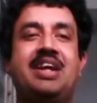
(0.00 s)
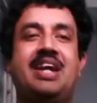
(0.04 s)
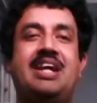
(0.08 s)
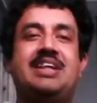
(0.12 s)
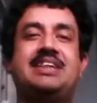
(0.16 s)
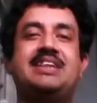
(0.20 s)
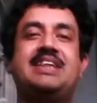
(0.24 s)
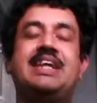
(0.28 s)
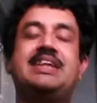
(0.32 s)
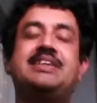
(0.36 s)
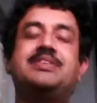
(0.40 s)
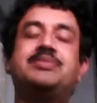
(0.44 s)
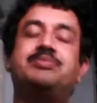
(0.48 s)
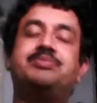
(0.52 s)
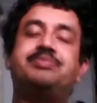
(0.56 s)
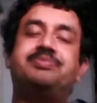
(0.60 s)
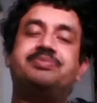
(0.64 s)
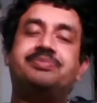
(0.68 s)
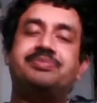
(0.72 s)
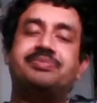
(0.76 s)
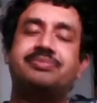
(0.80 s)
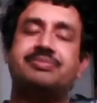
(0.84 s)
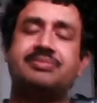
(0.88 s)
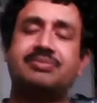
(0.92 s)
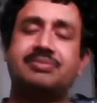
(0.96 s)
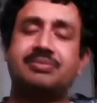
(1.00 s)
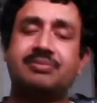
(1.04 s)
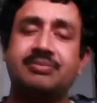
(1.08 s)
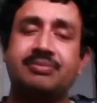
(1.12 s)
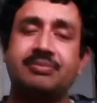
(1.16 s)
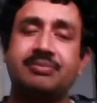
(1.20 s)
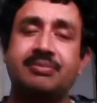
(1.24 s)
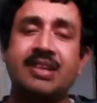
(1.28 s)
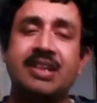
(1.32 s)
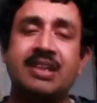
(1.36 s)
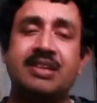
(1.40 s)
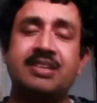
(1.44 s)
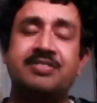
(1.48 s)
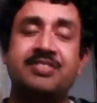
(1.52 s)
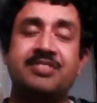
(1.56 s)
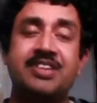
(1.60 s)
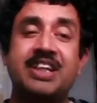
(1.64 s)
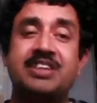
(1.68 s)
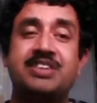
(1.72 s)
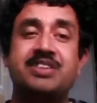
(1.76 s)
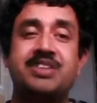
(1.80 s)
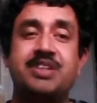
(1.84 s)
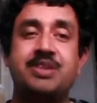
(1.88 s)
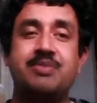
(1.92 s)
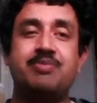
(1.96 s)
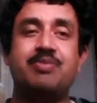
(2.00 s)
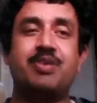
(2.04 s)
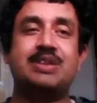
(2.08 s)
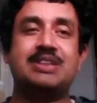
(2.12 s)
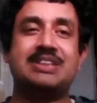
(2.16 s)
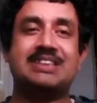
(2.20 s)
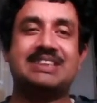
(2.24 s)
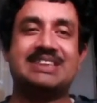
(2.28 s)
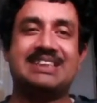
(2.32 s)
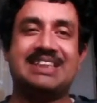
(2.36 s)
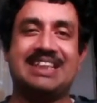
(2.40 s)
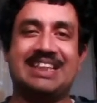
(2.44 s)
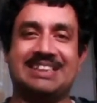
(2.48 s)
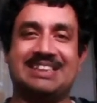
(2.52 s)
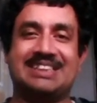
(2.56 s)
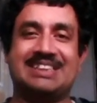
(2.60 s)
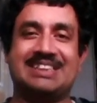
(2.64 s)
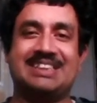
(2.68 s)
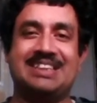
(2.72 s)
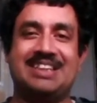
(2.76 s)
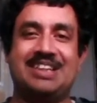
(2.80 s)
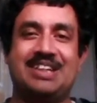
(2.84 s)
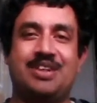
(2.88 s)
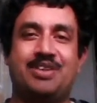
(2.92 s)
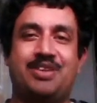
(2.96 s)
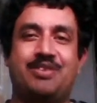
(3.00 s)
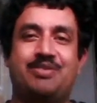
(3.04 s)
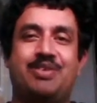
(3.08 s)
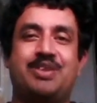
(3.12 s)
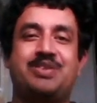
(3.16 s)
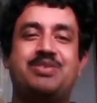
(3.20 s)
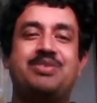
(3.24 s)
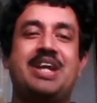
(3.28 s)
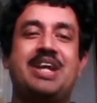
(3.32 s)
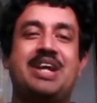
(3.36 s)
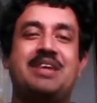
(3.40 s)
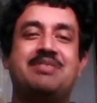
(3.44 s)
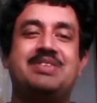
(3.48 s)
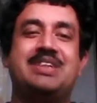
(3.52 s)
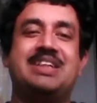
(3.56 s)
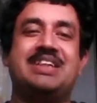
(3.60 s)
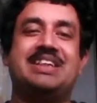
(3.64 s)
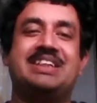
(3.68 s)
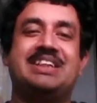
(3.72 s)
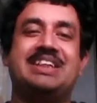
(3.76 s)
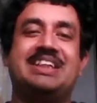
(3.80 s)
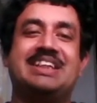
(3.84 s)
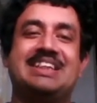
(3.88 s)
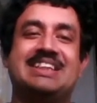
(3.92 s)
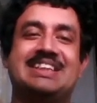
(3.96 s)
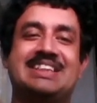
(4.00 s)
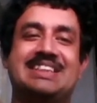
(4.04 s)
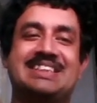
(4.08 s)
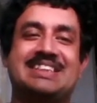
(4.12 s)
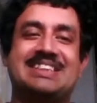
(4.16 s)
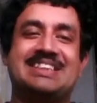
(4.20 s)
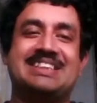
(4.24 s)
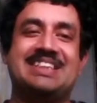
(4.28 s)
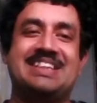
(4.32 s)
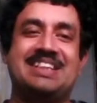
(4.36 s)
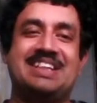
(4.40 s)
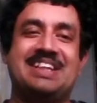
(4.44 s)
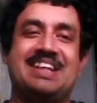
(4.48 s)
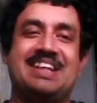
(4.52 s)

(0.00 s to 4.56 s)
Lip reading: And then figure 3.6, what we have done is